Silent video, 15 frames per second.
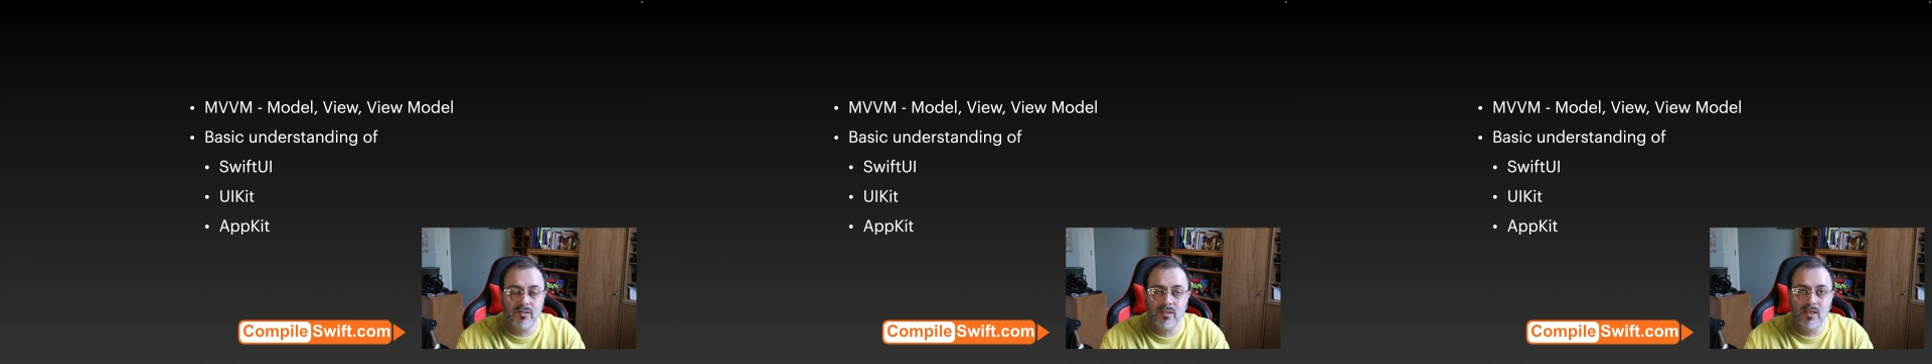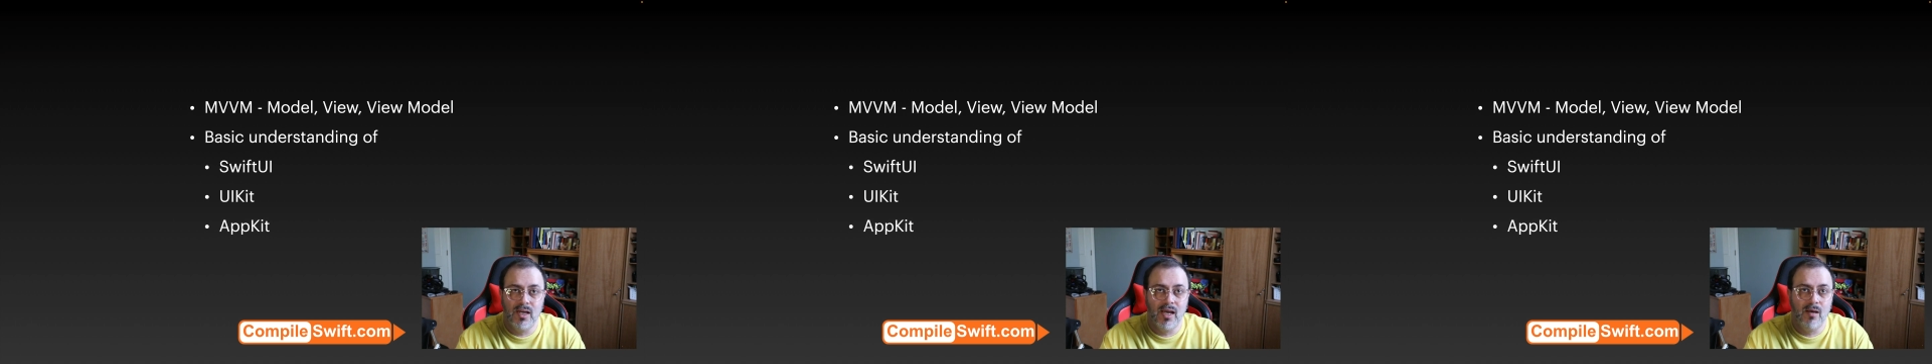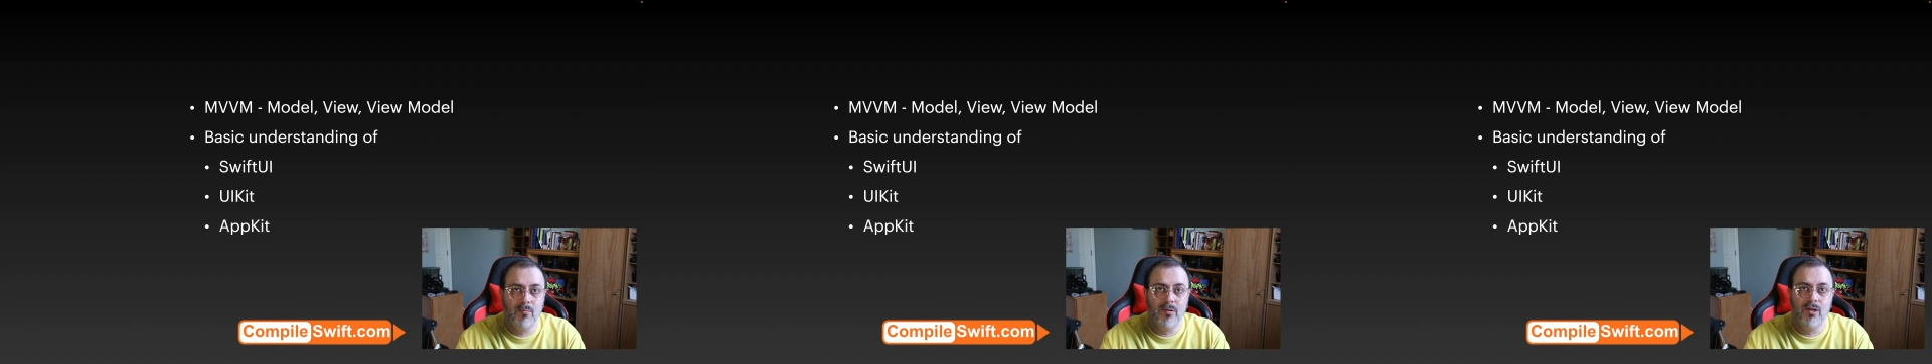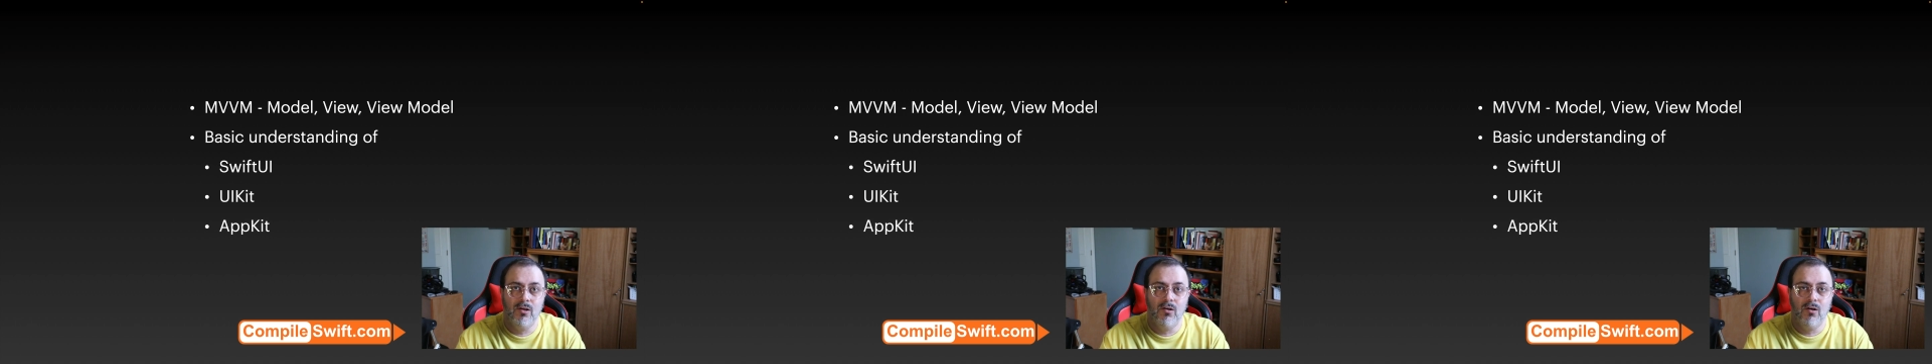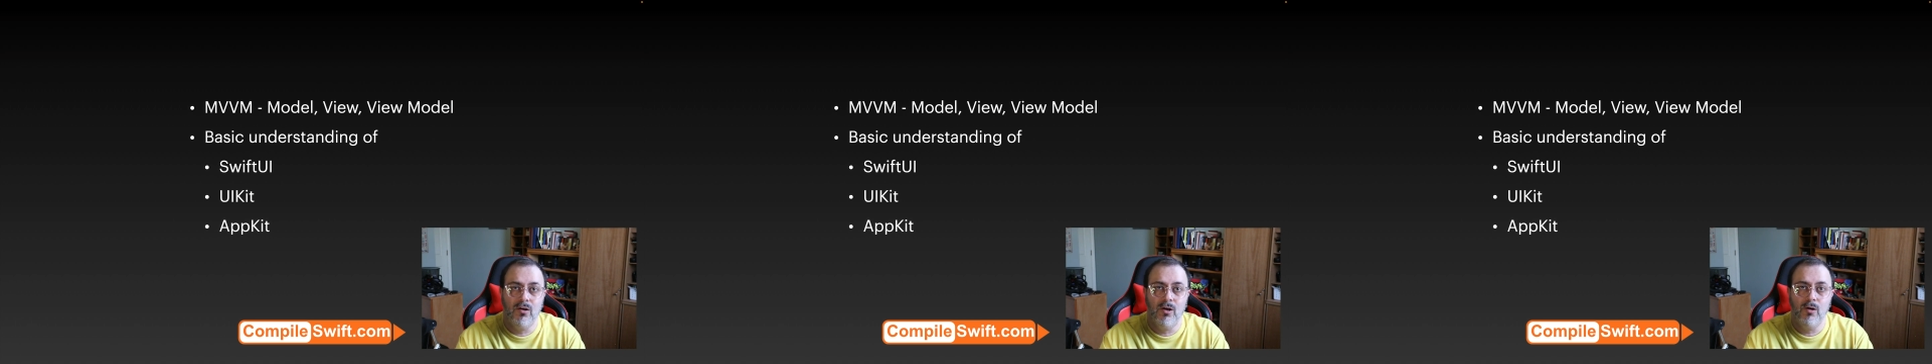going to happen a
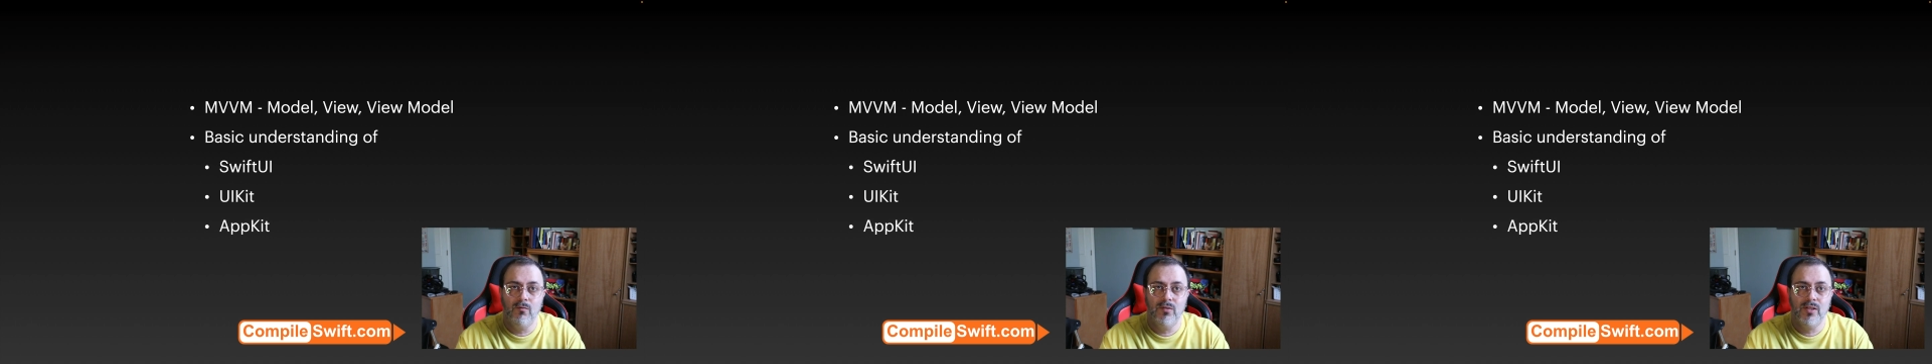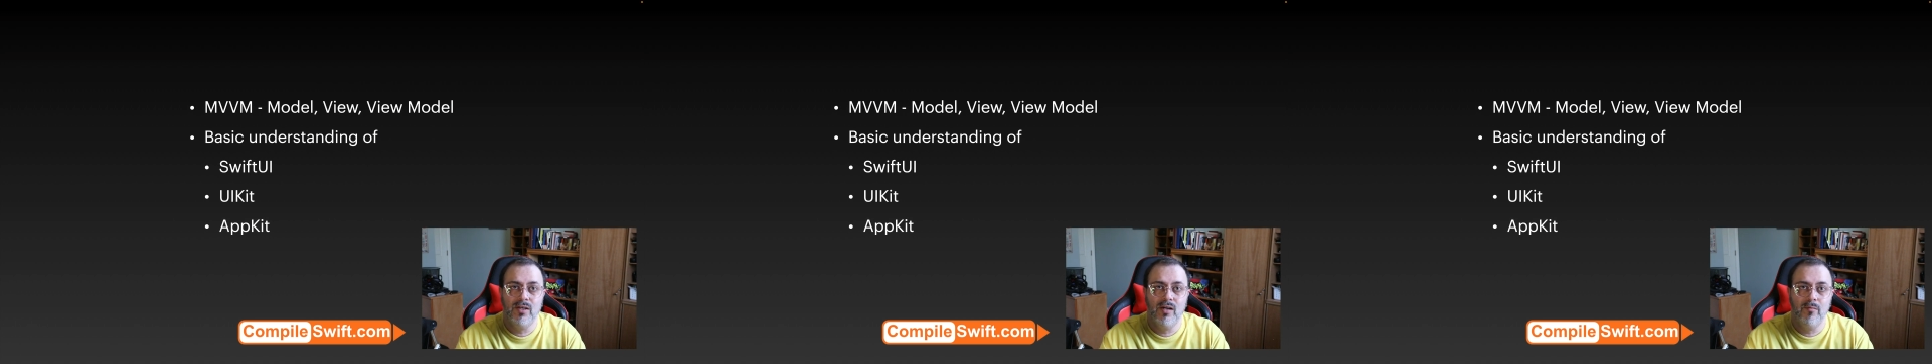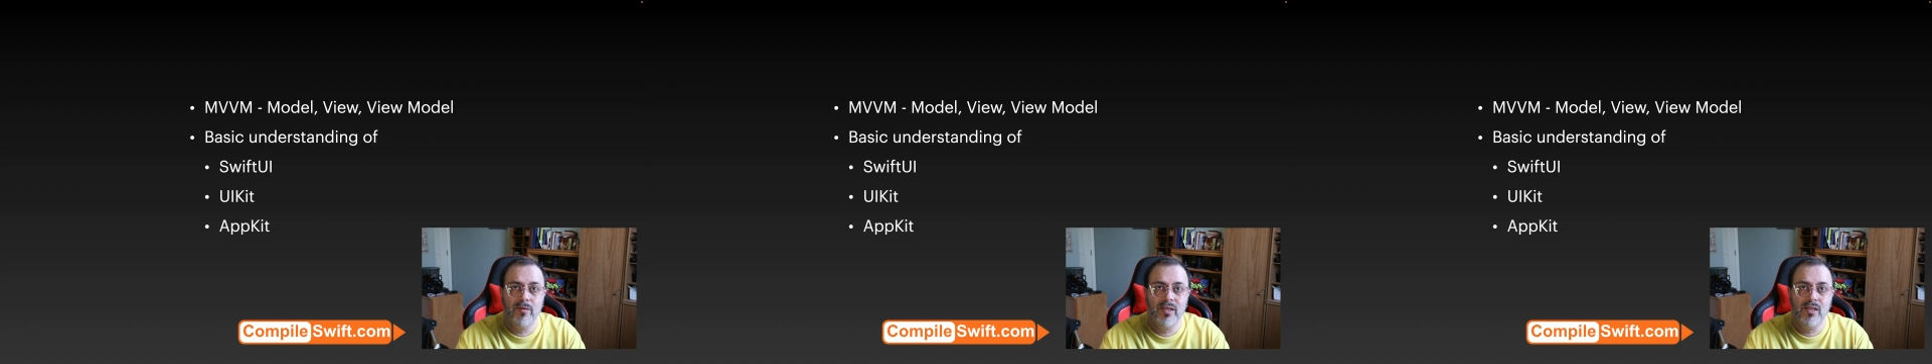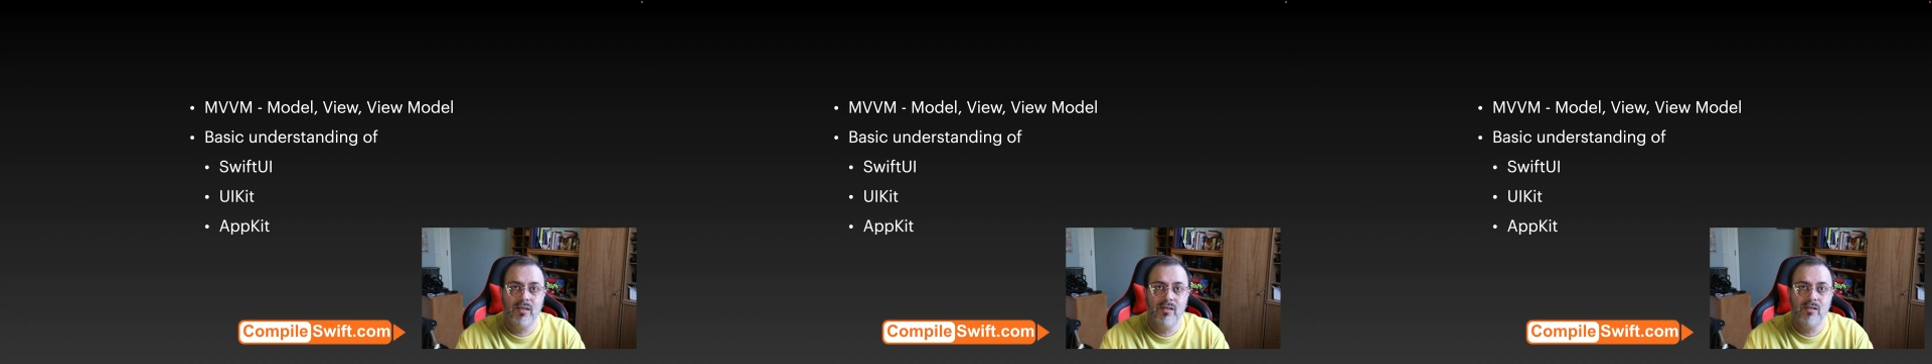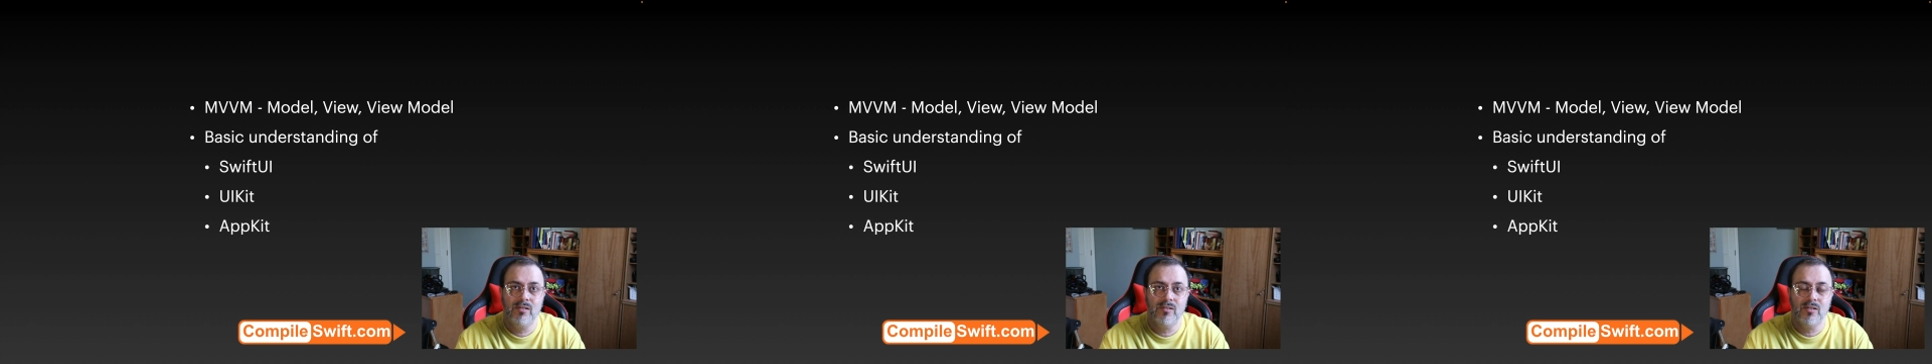lot over the coming
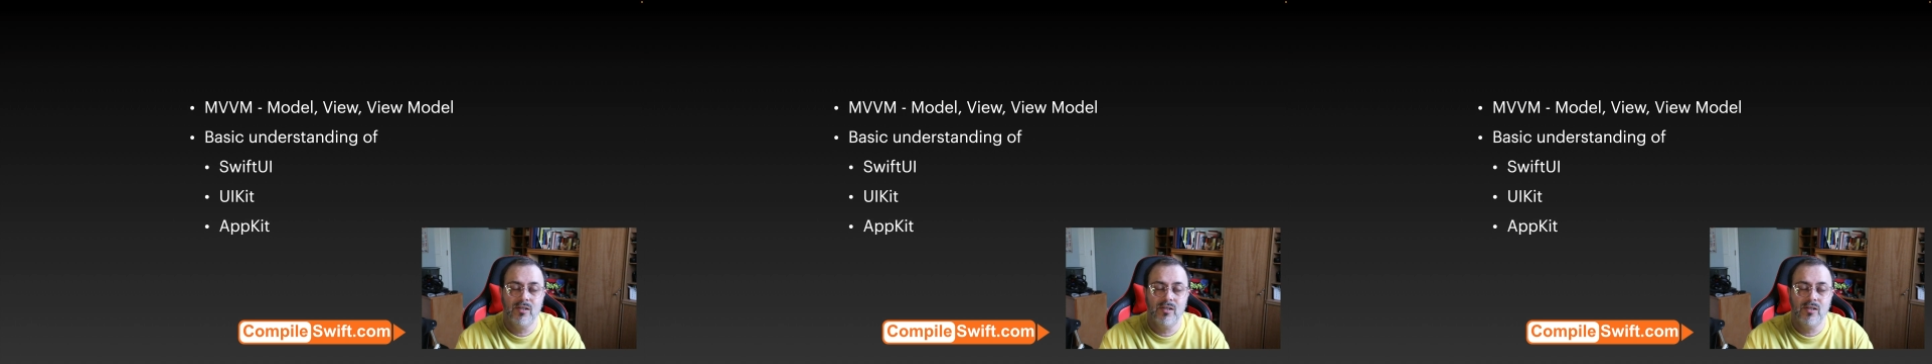years